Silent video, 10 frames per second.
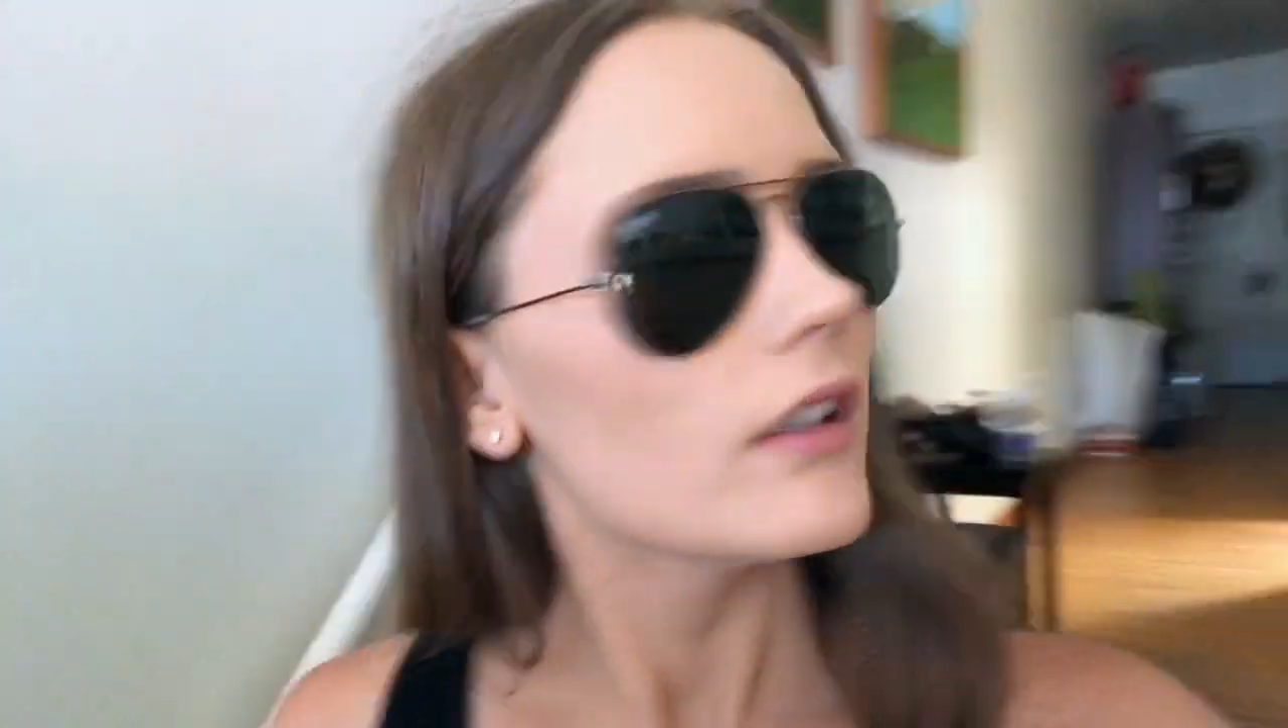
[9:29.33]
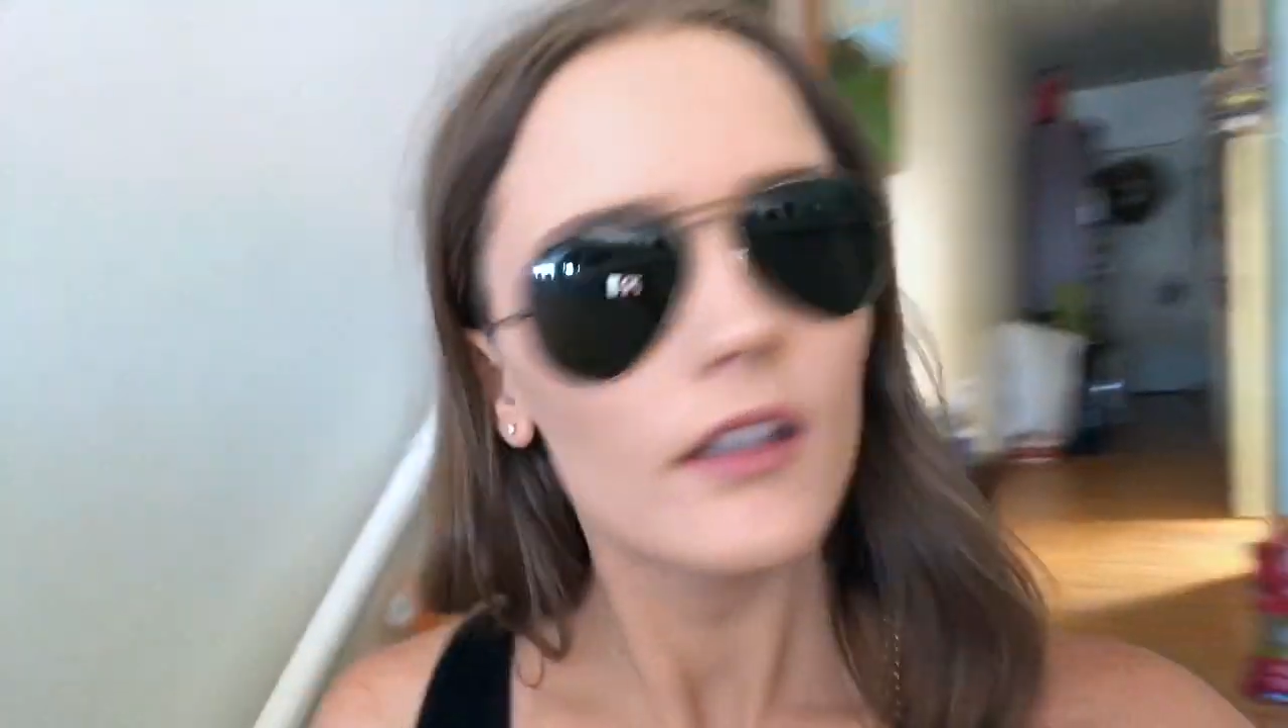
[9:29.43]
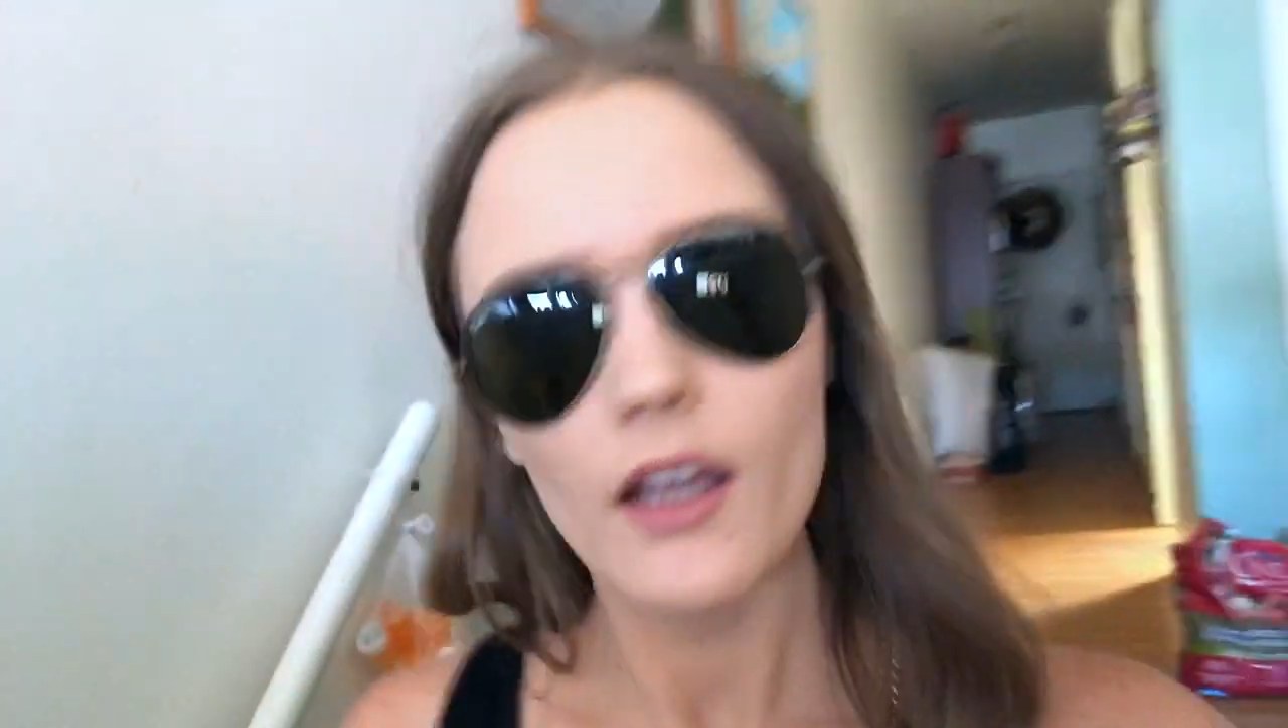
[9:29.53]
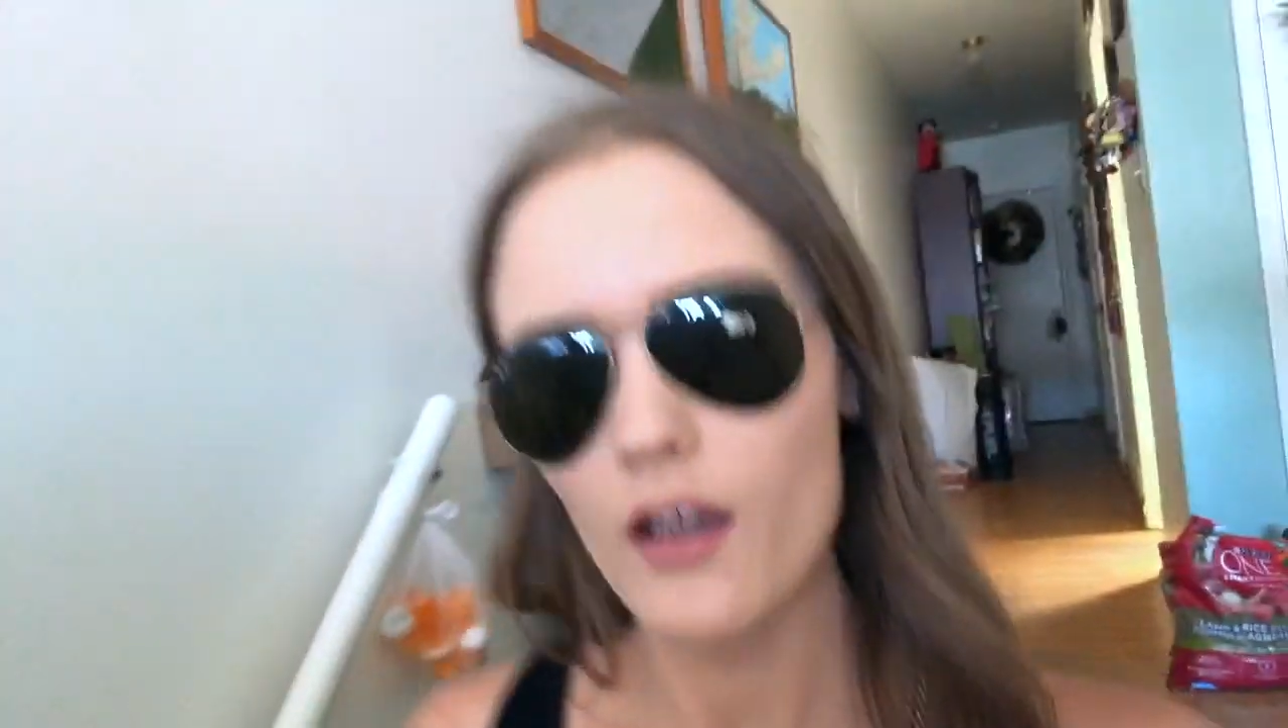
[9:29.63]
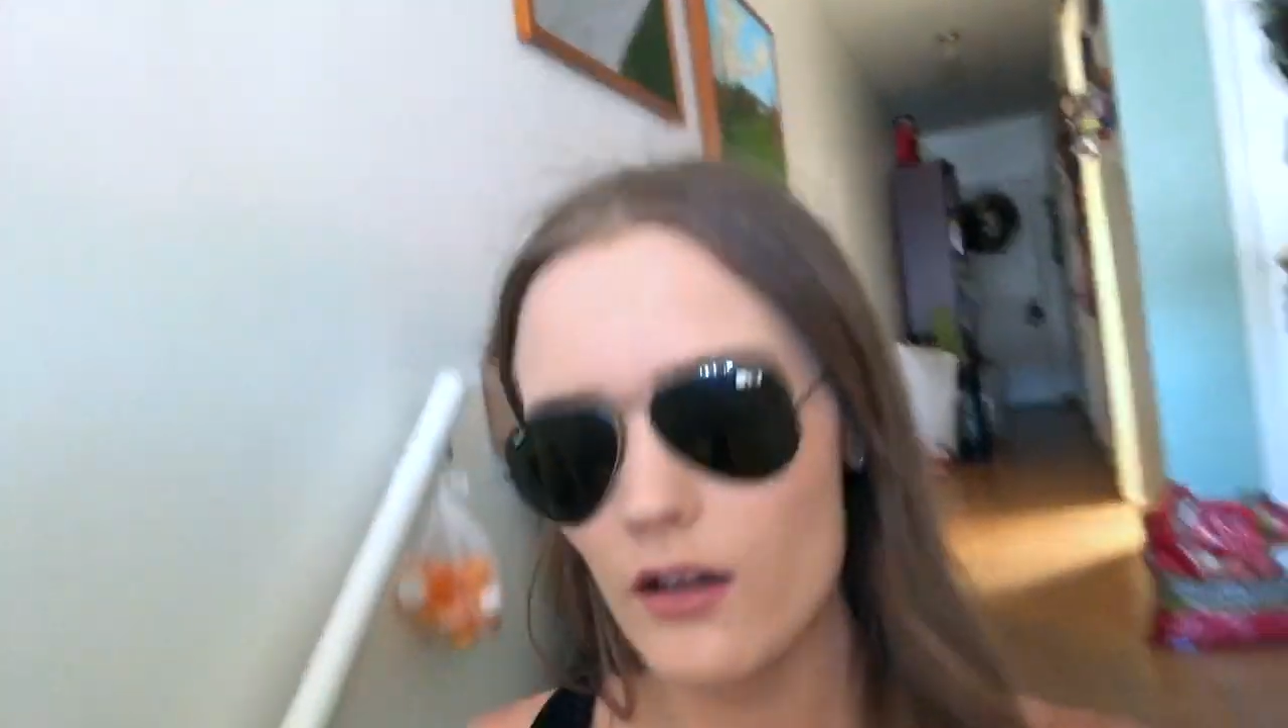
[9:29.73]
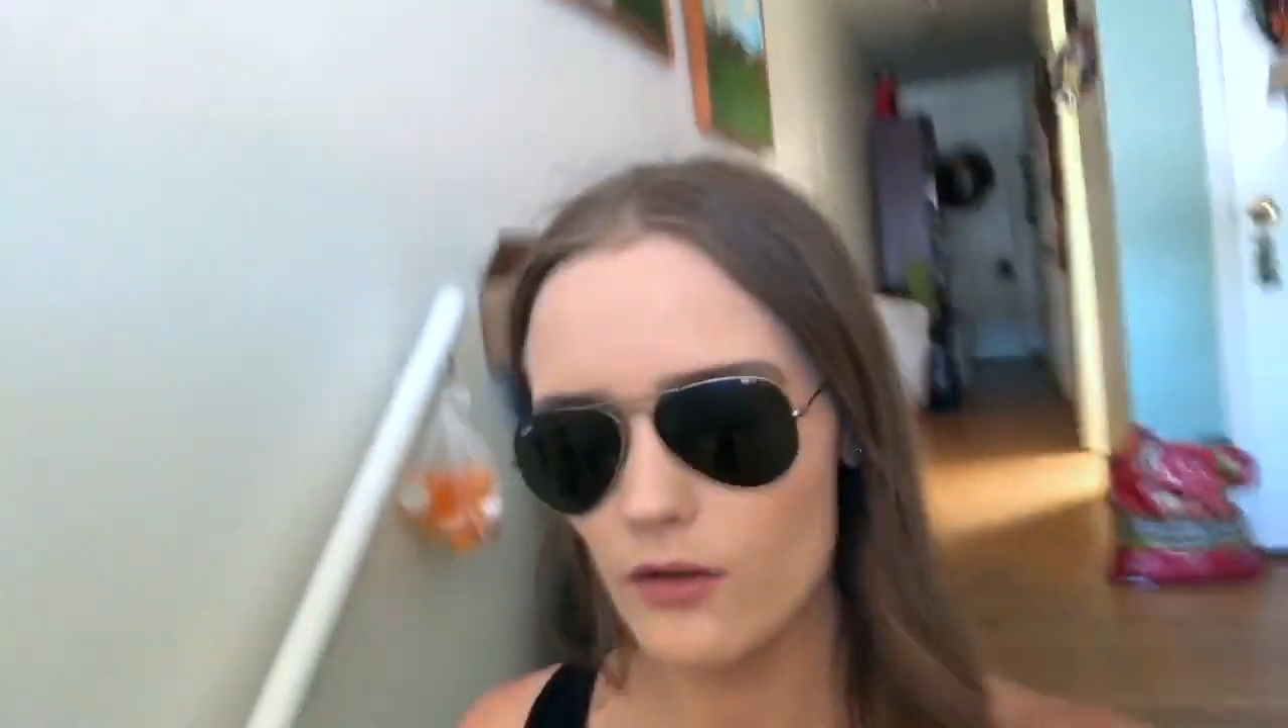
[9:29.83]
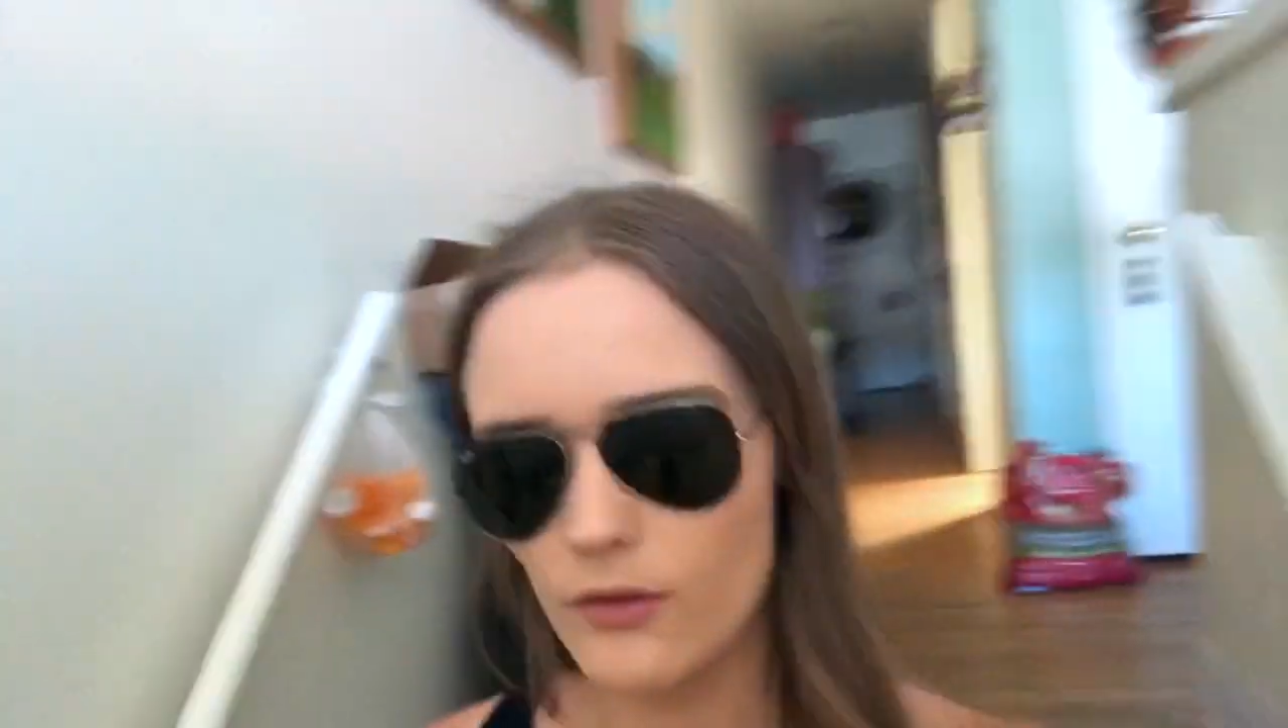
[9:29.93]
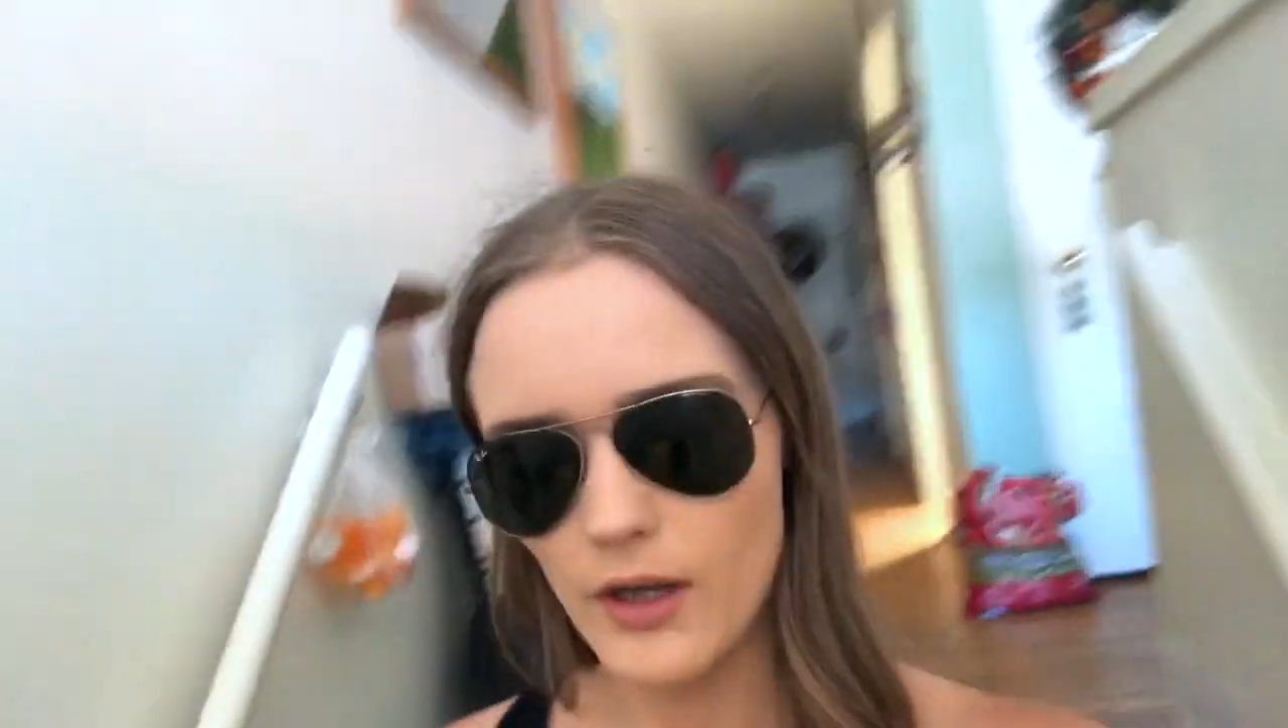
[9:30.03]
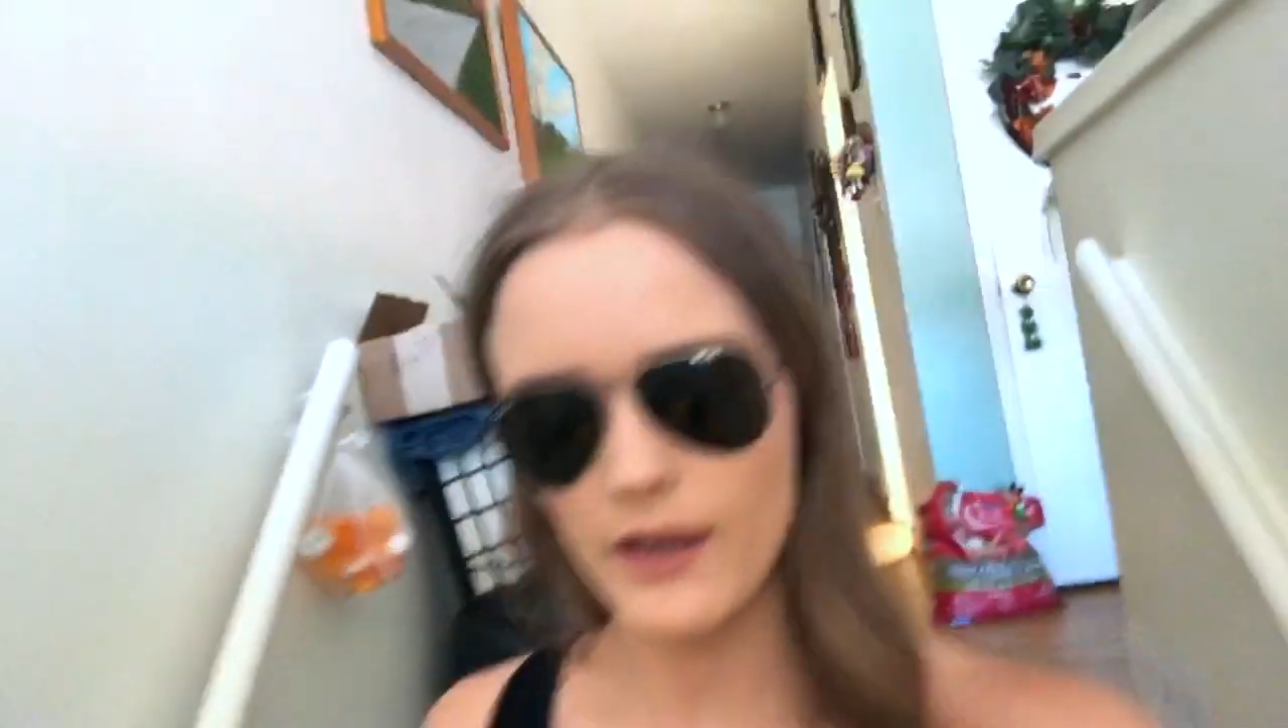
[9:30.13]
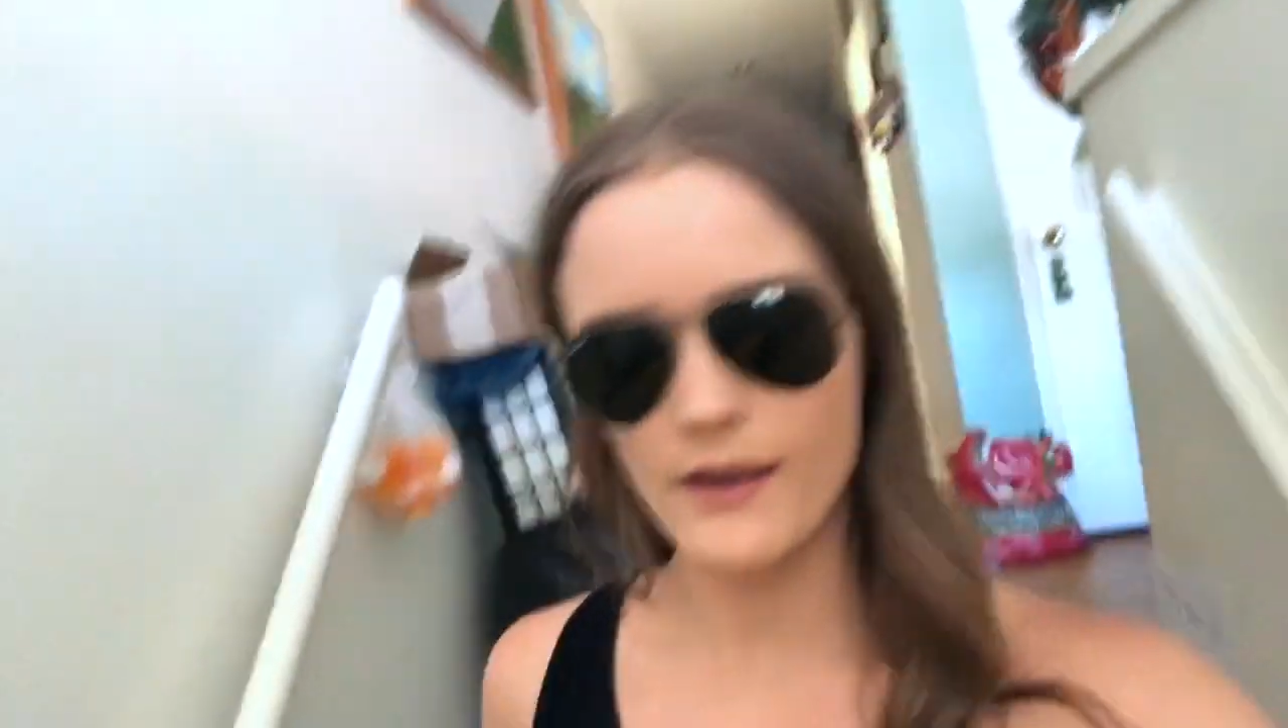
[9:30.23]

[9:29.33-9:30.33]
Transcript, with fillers: yeah, okay,